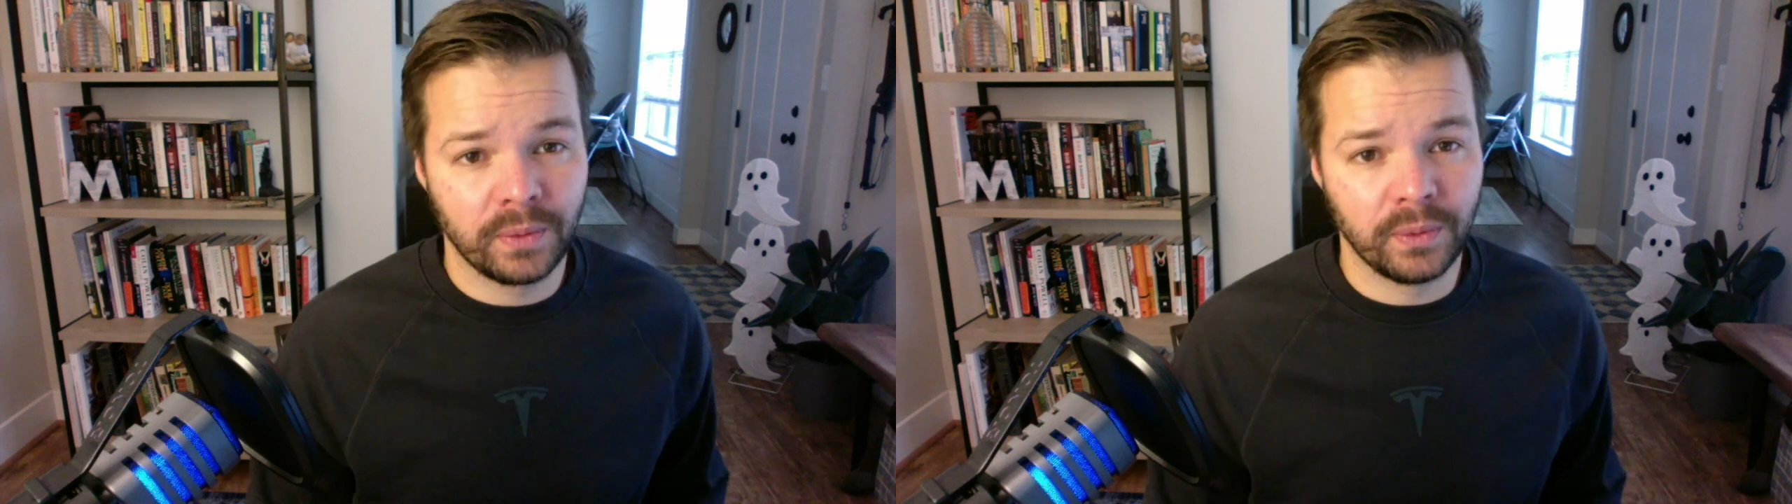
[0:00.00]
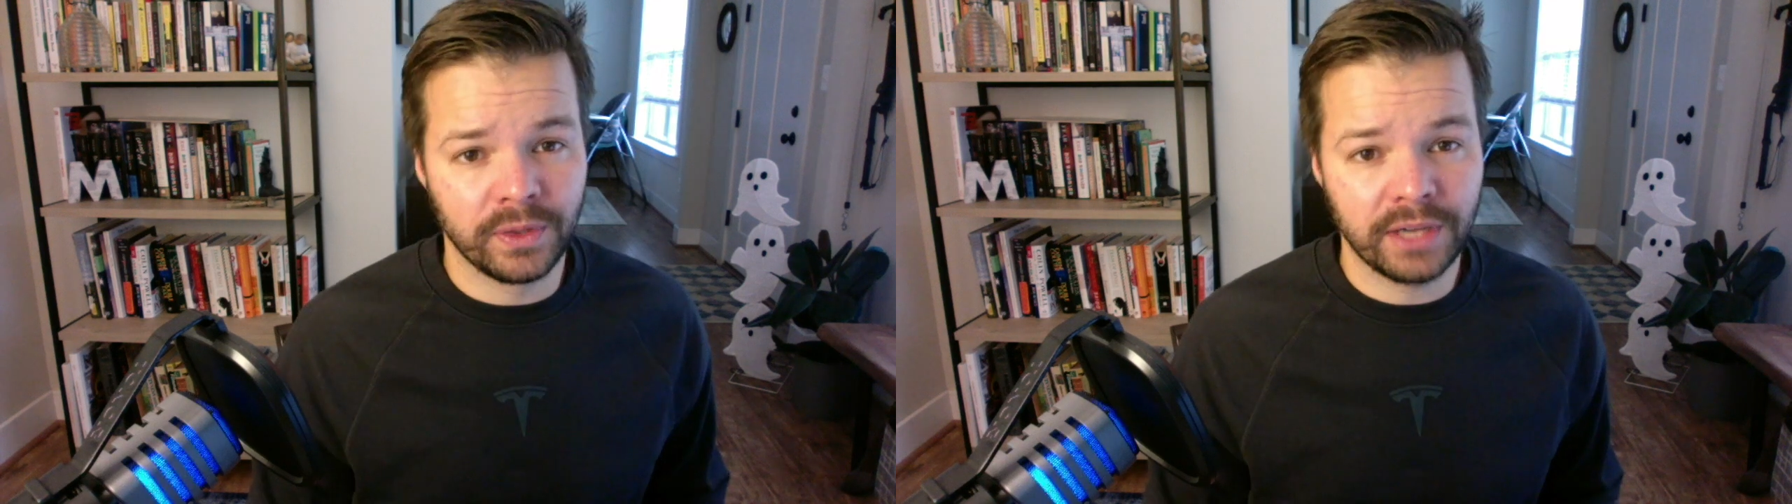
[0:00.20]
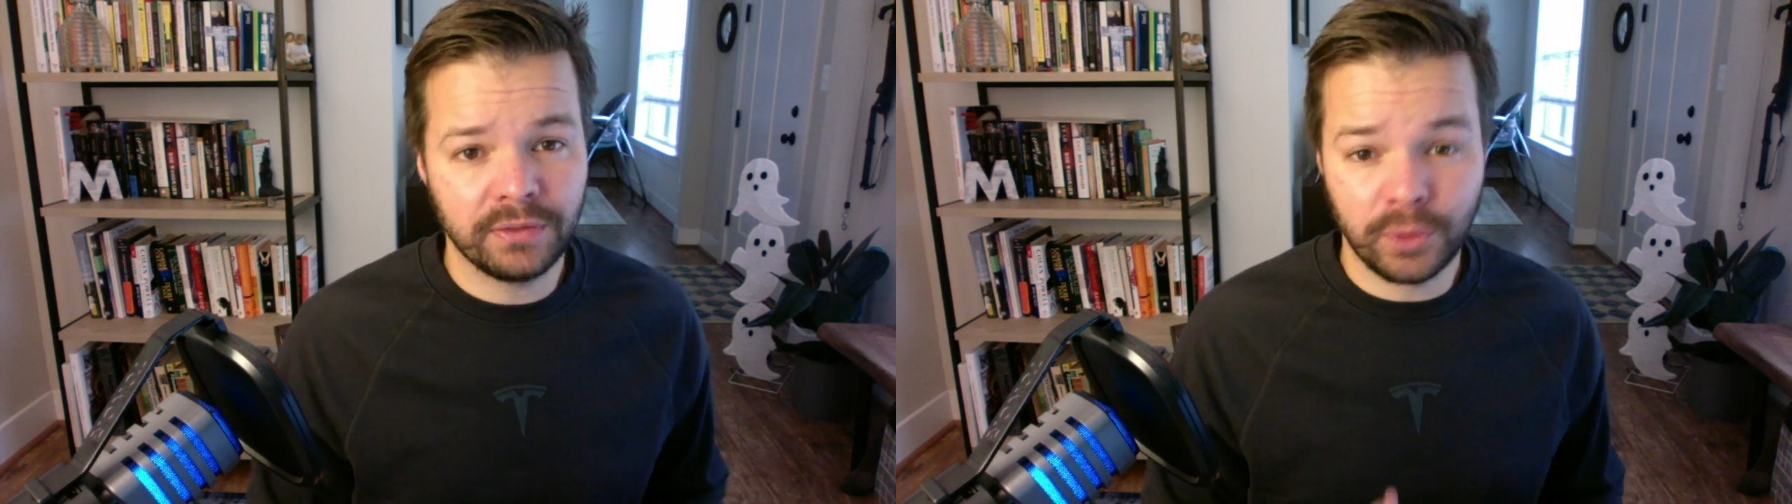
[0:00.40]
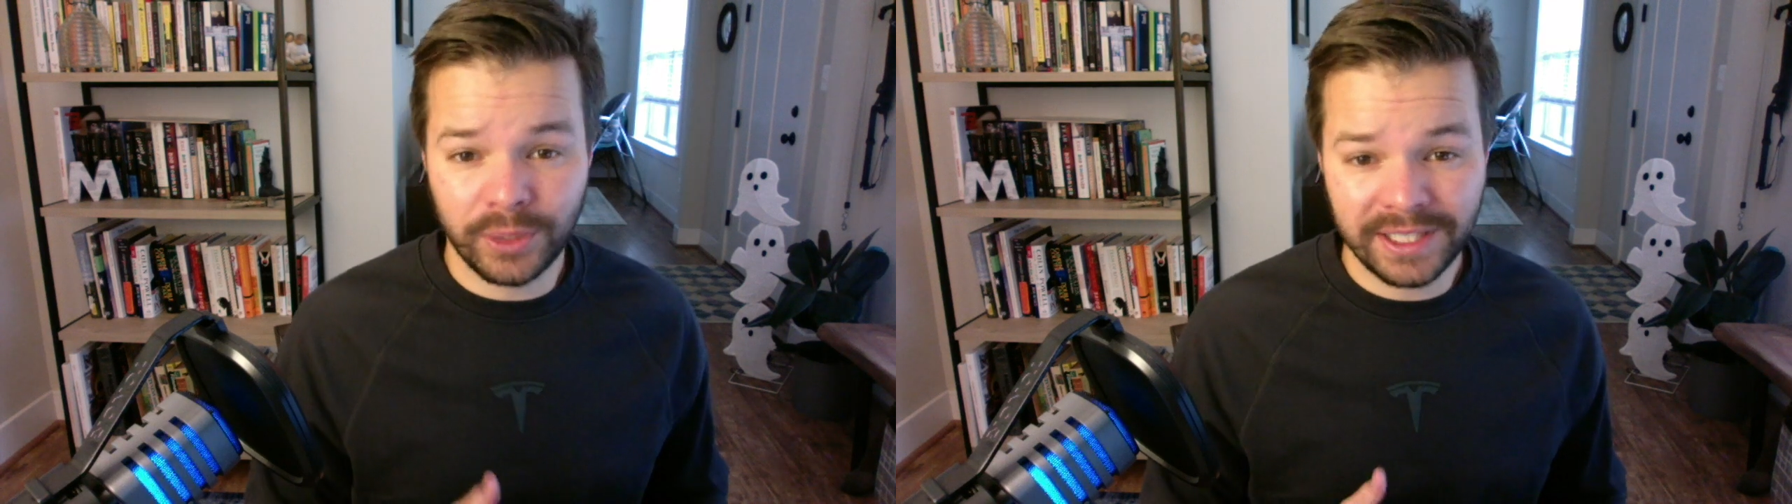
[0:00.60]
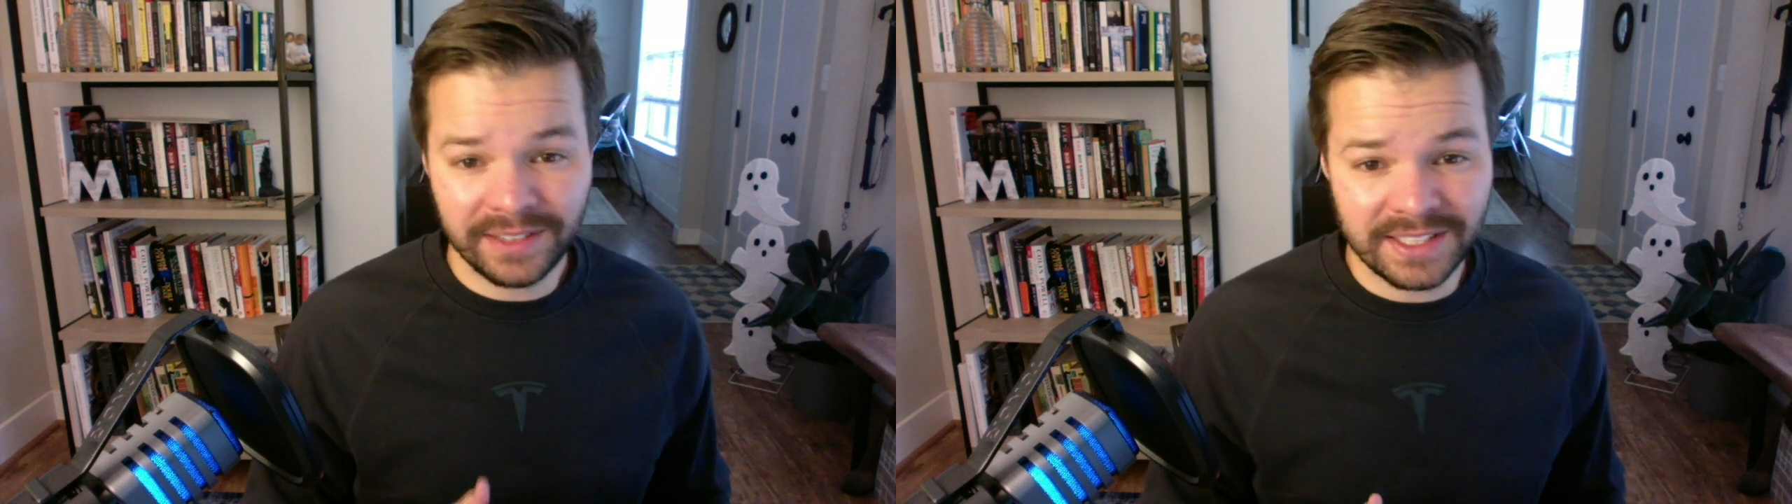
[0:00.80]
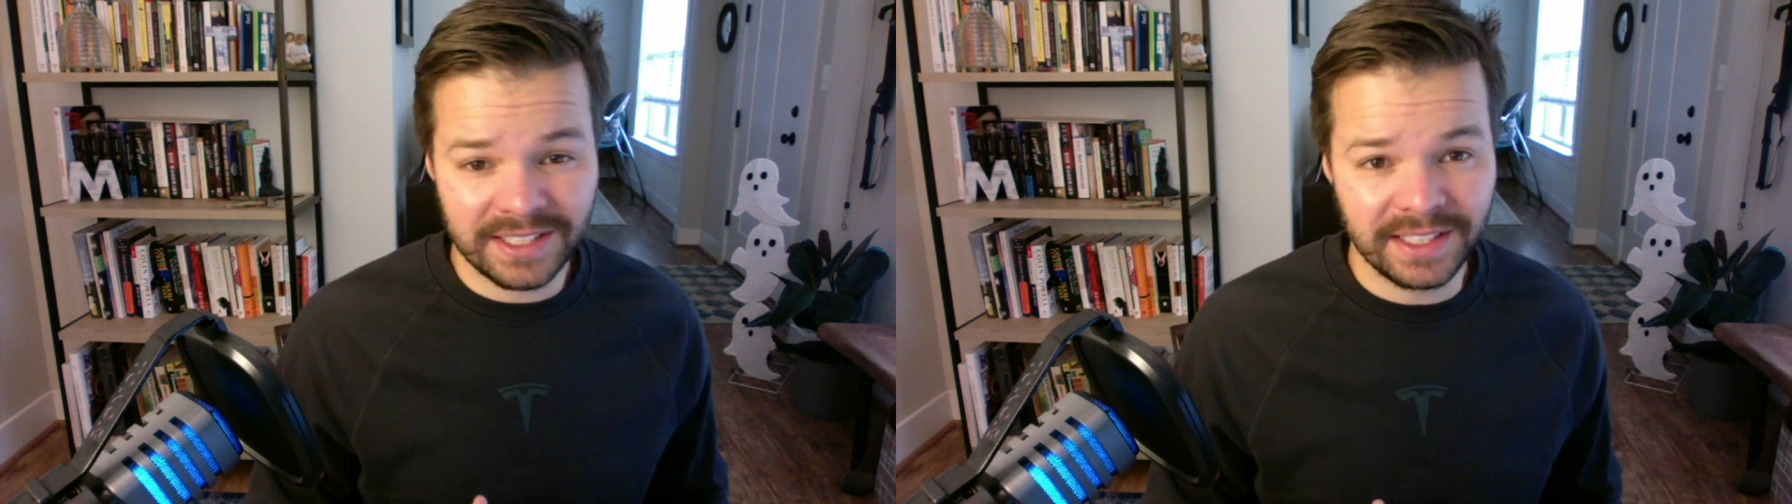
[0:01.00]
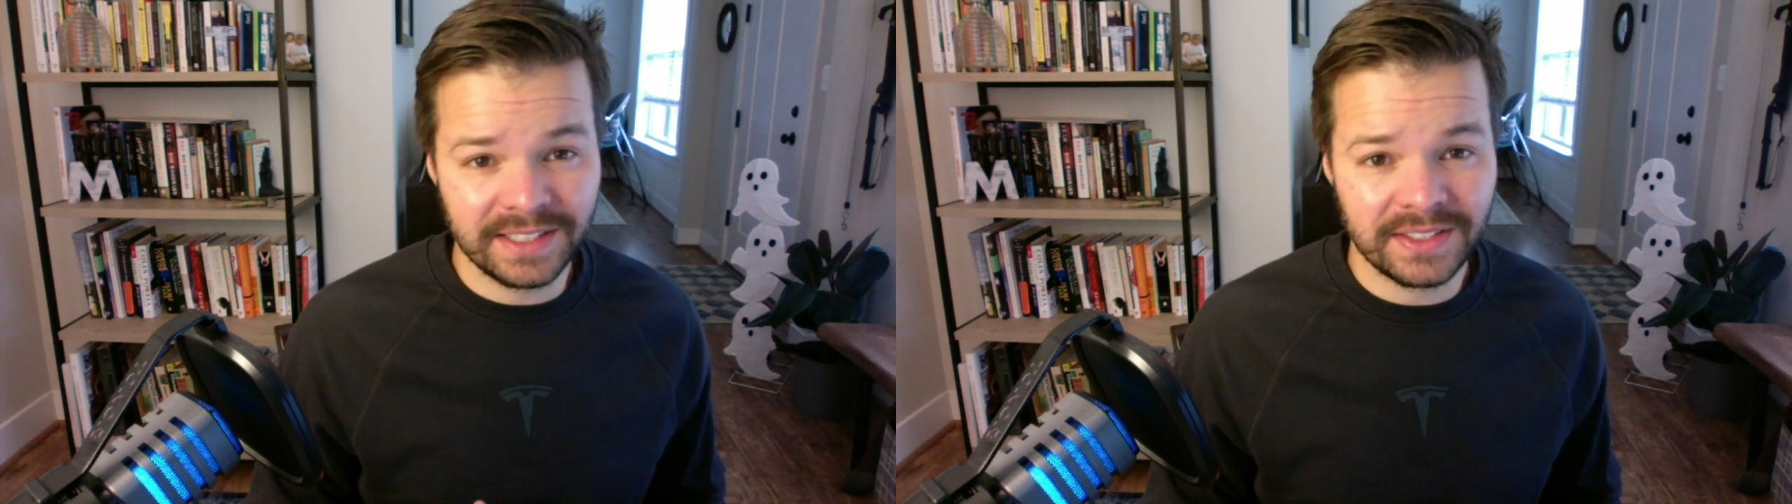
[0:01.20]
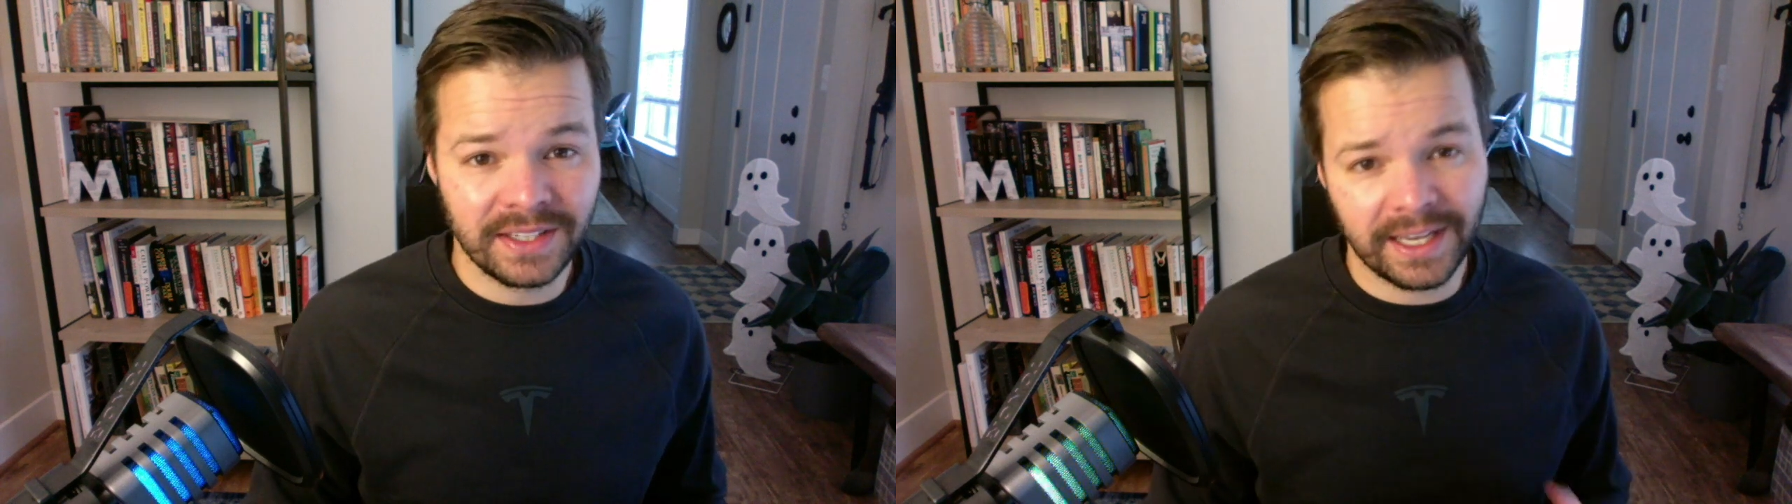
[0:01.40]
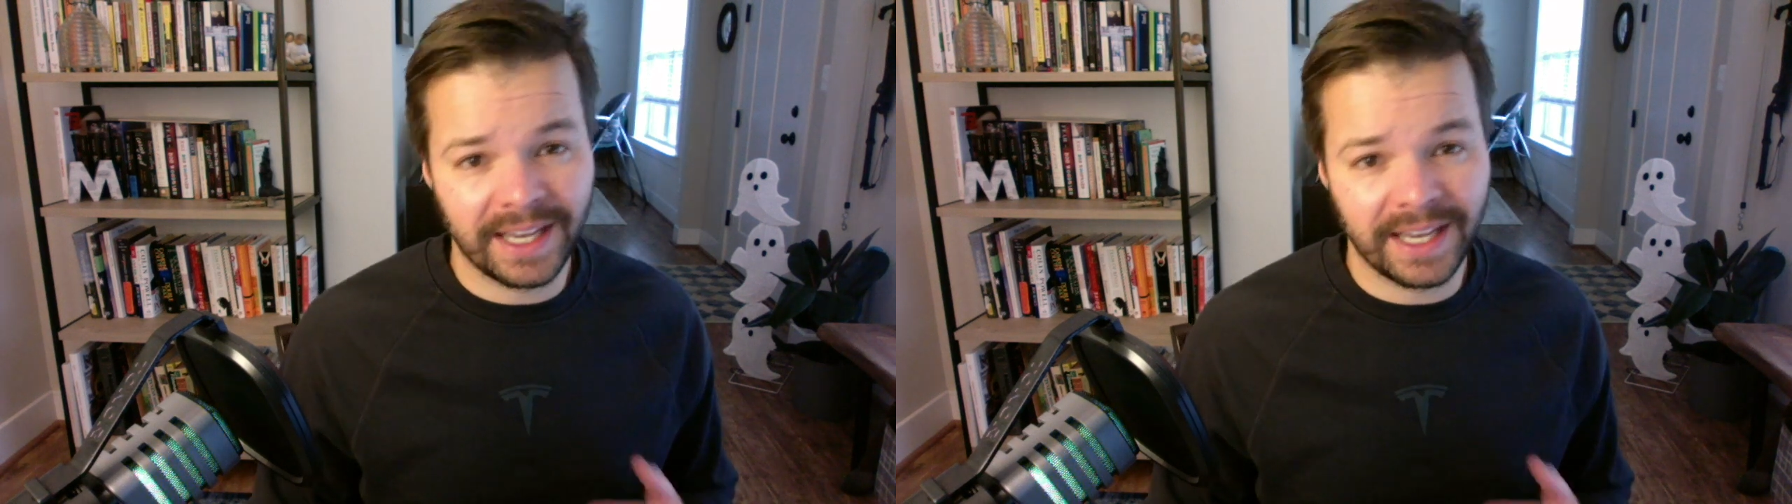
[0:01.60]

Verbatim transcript: Without folding down the seats,